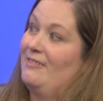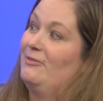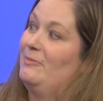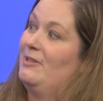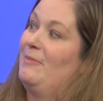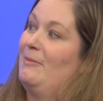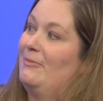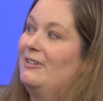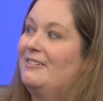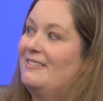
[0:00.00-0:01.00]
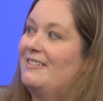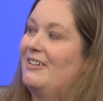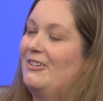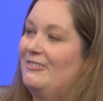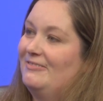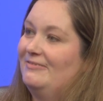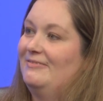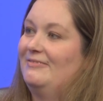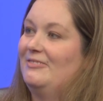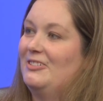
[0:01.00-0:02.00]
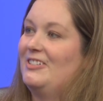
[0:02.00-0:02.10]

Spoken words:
I will be a member. So we'll